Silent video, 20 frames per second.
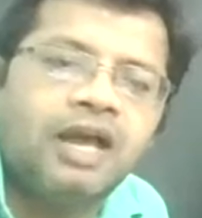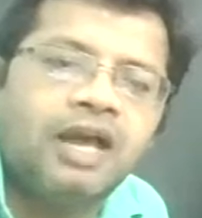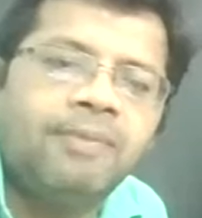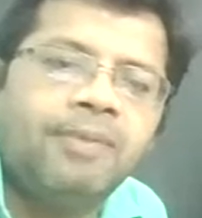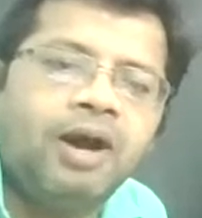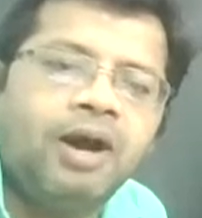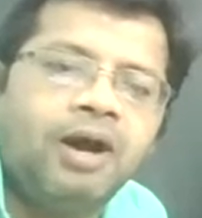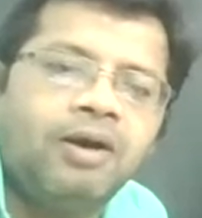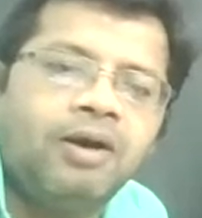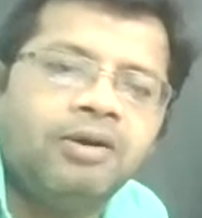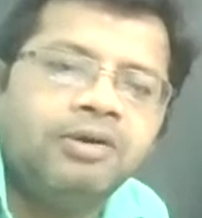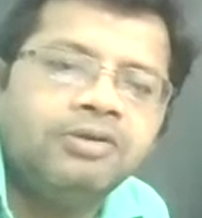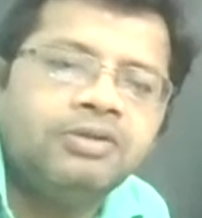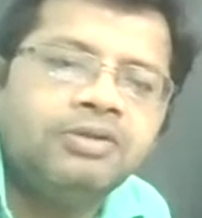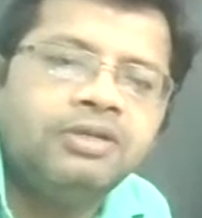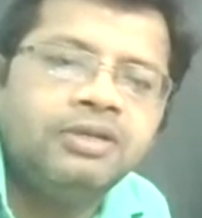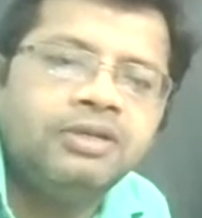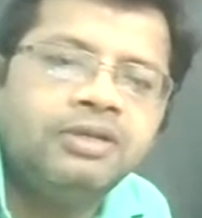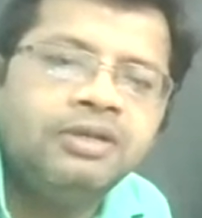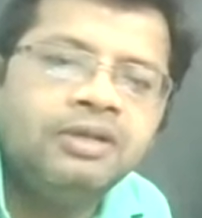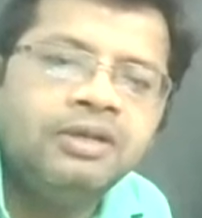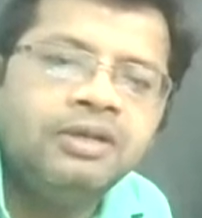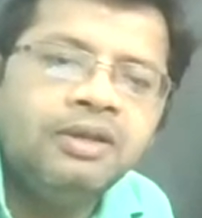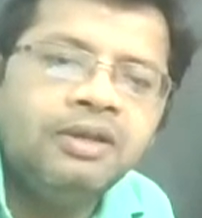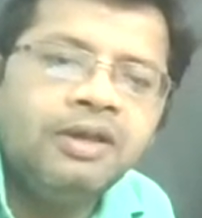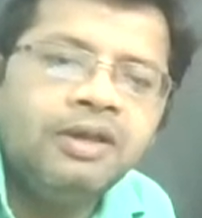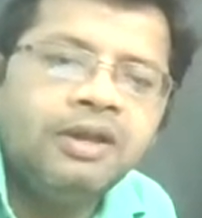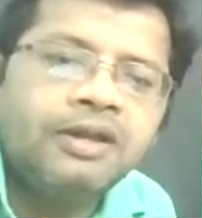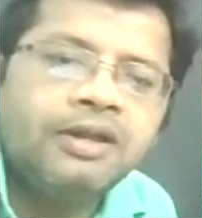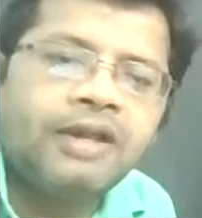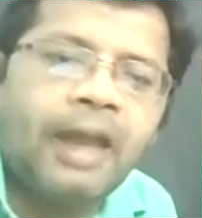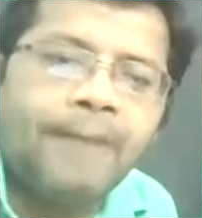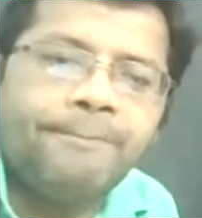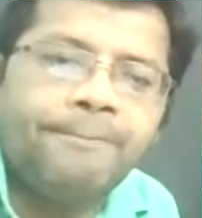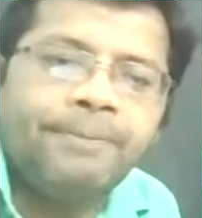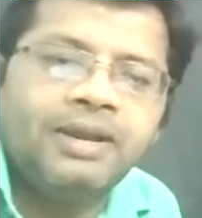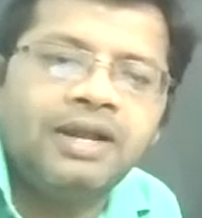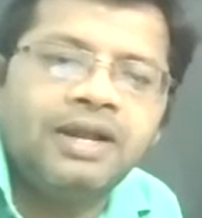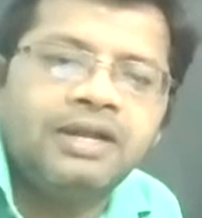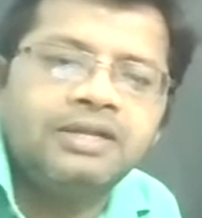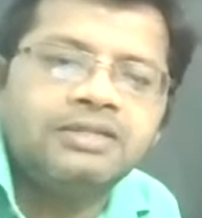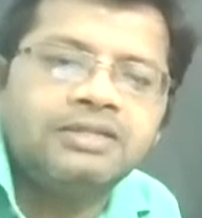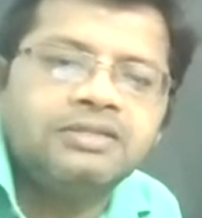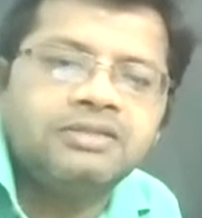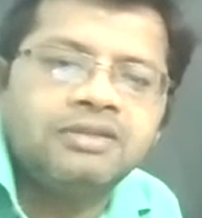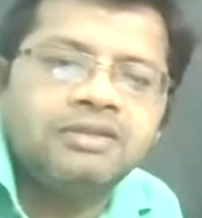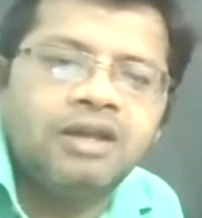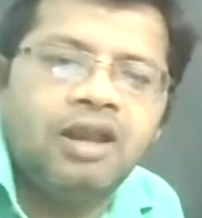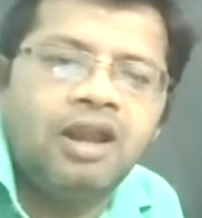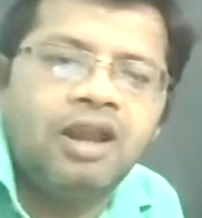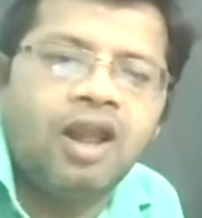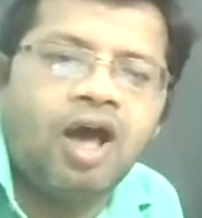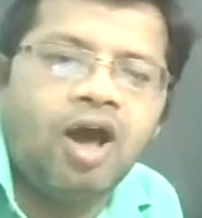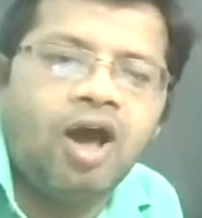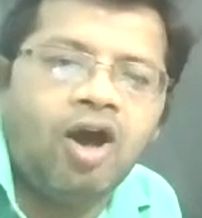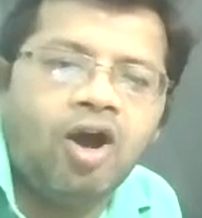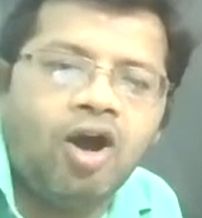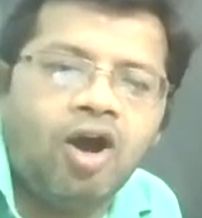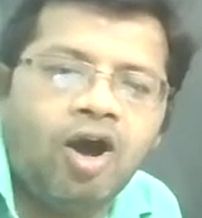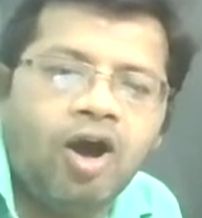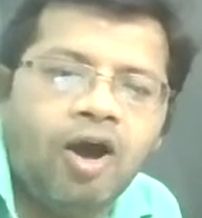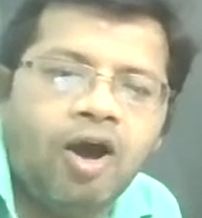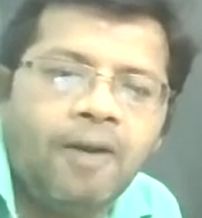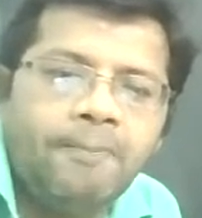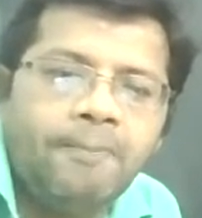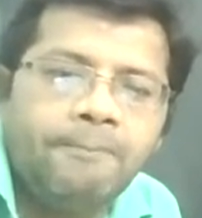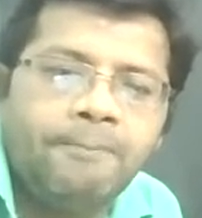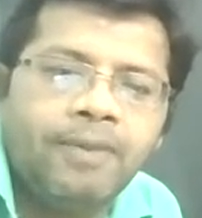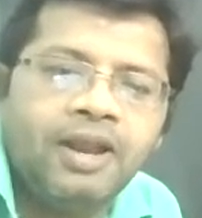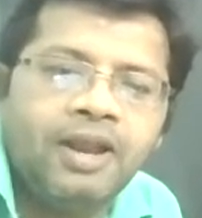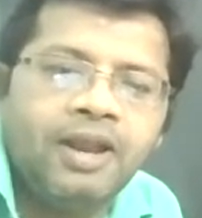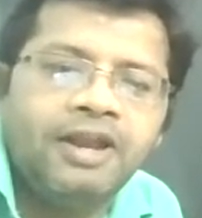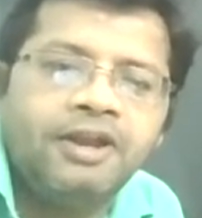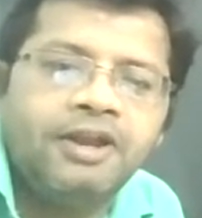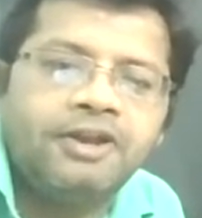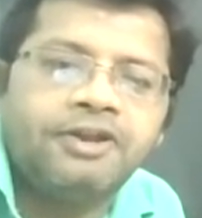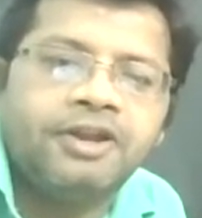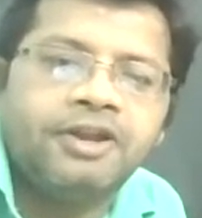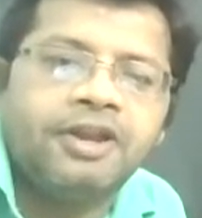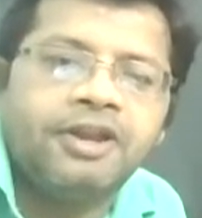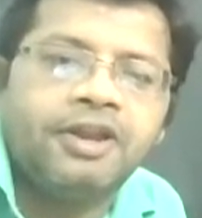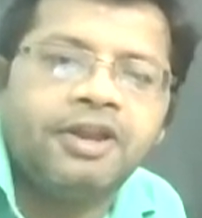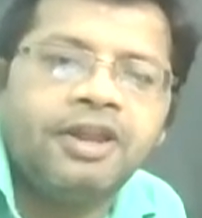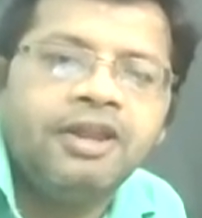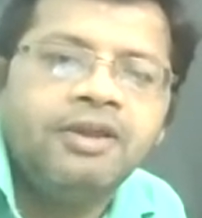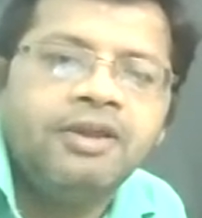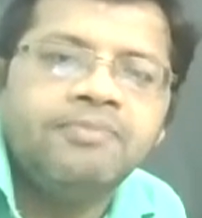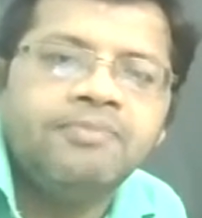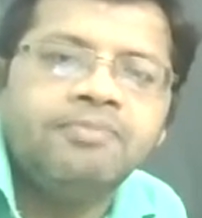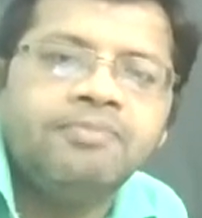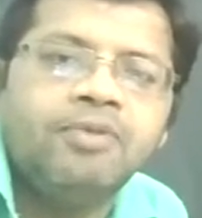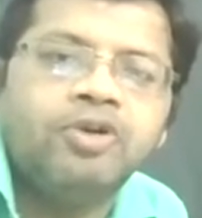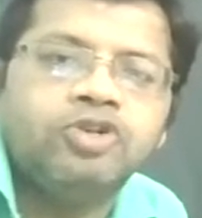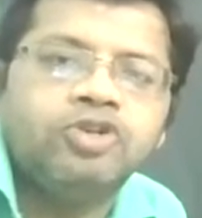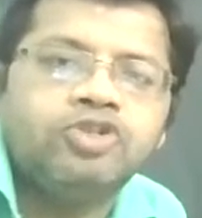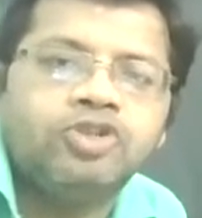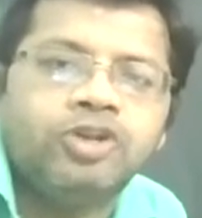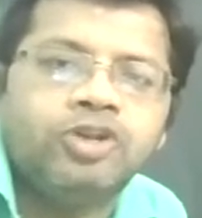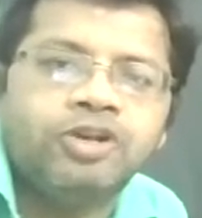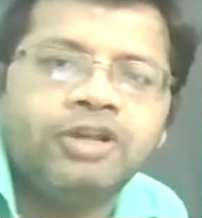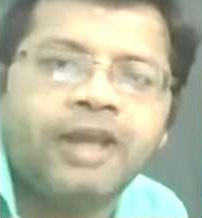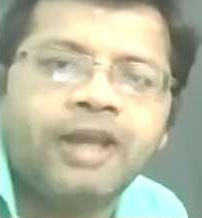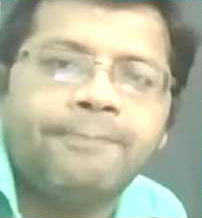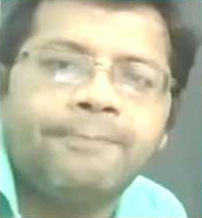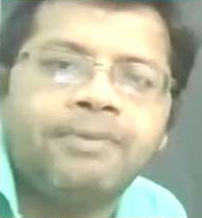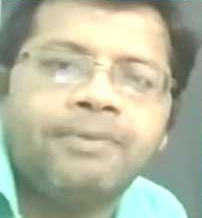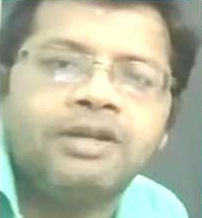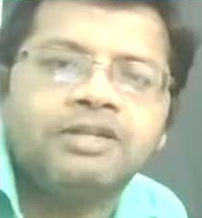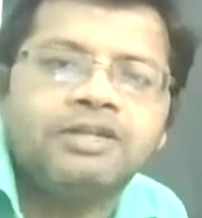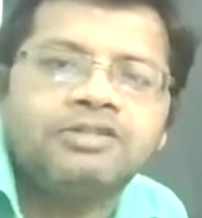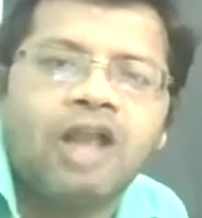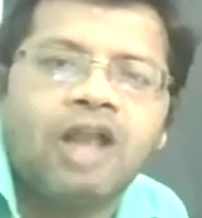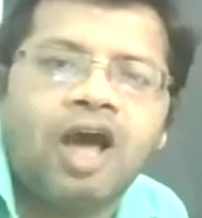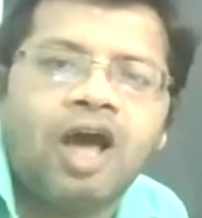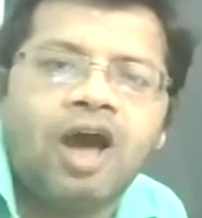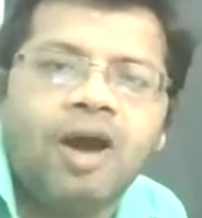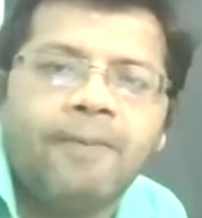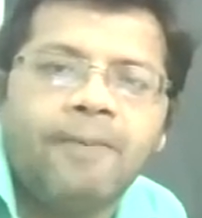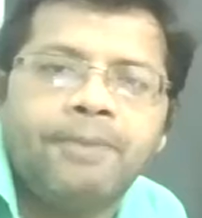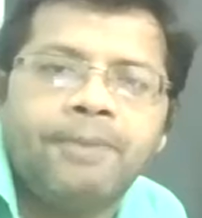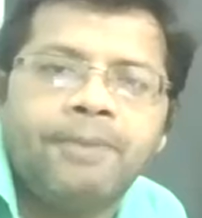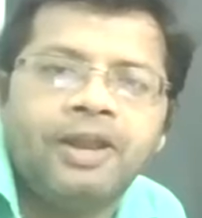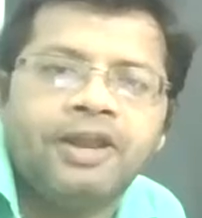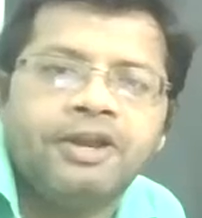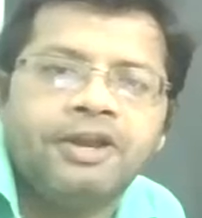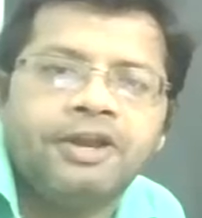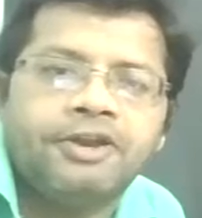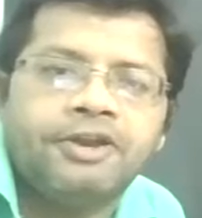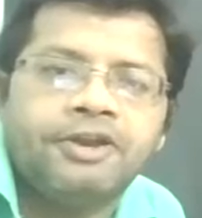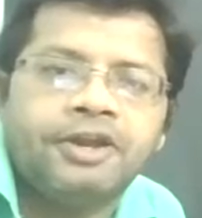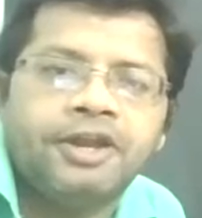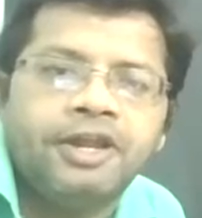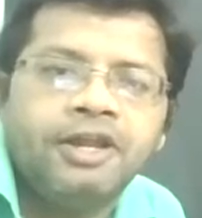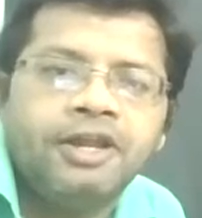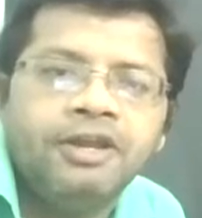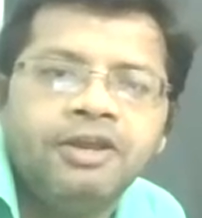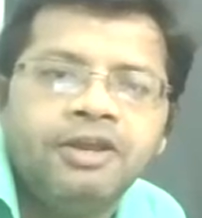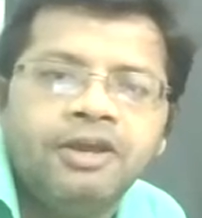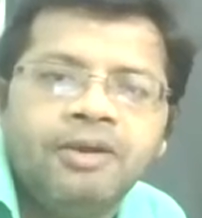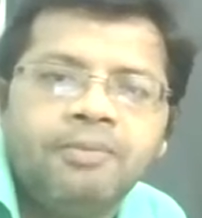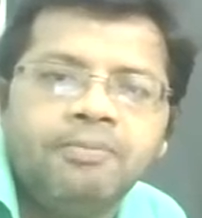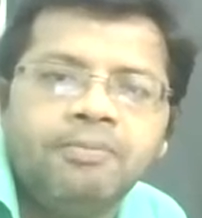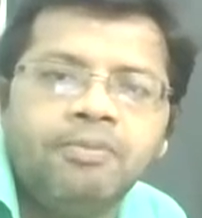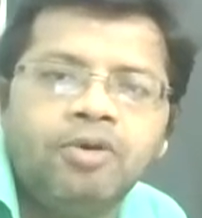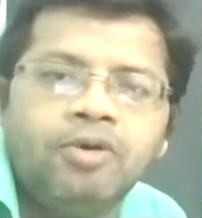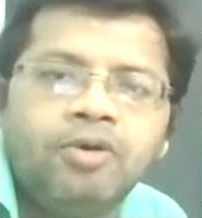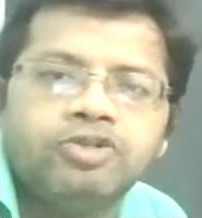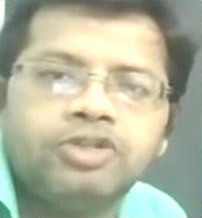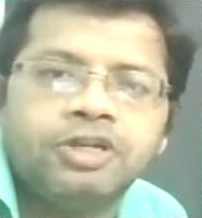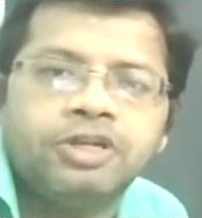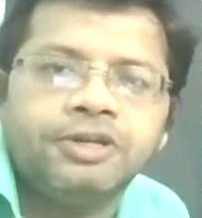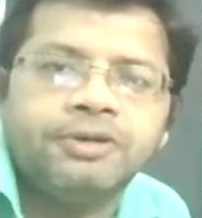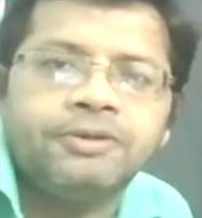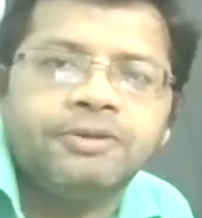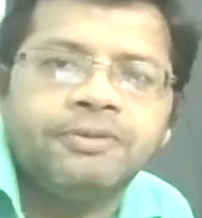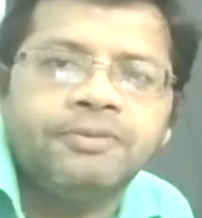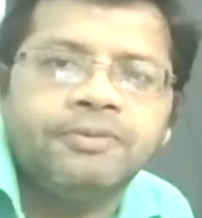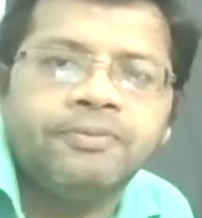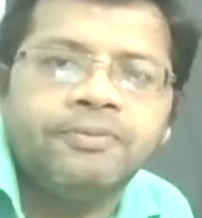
about Kepler's law of planetary motion. Kepler's law of planetary motion.